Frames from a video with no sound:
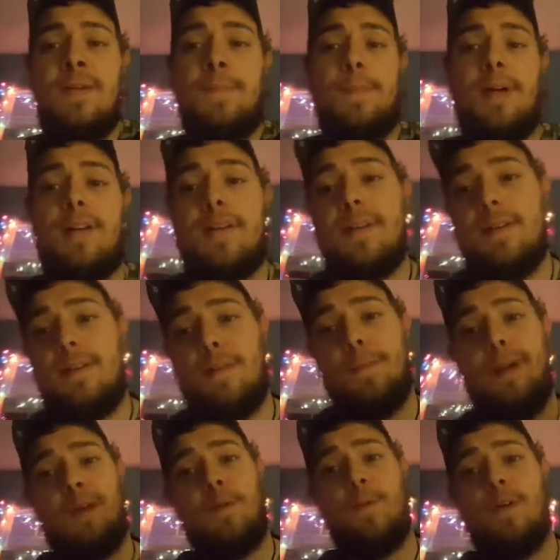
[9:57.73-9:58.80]
But no
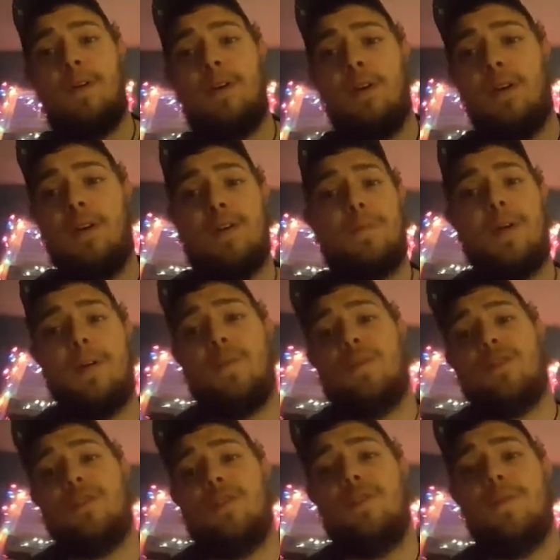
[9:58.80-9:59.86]
matter where you are, no matter
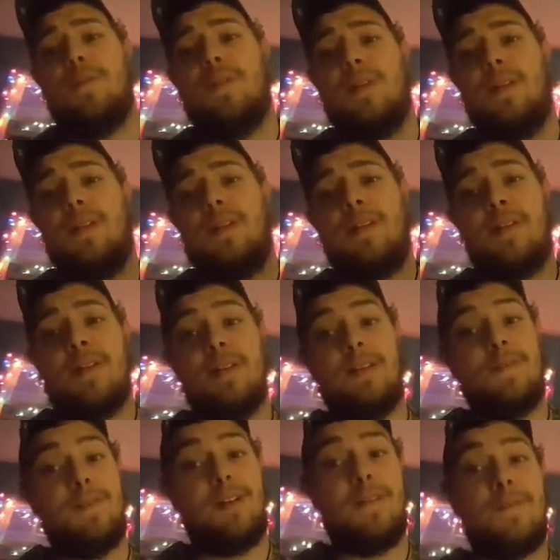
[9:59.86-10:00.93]
what you're doing,
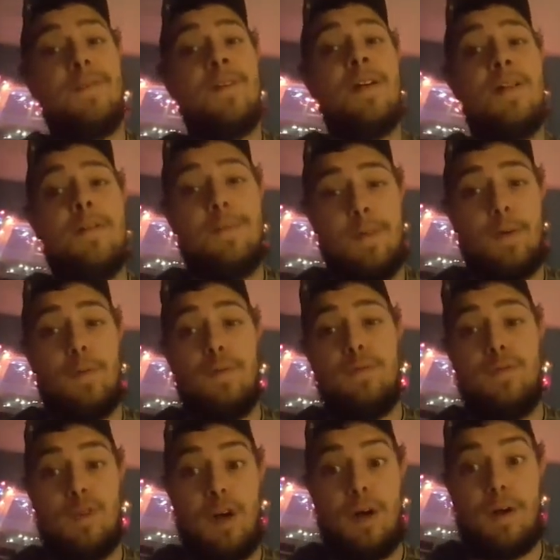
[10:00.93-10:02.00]
Live life full
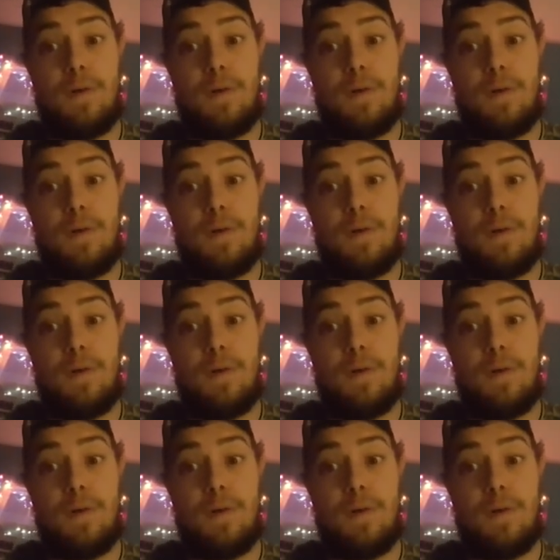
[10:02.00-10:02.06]
chop.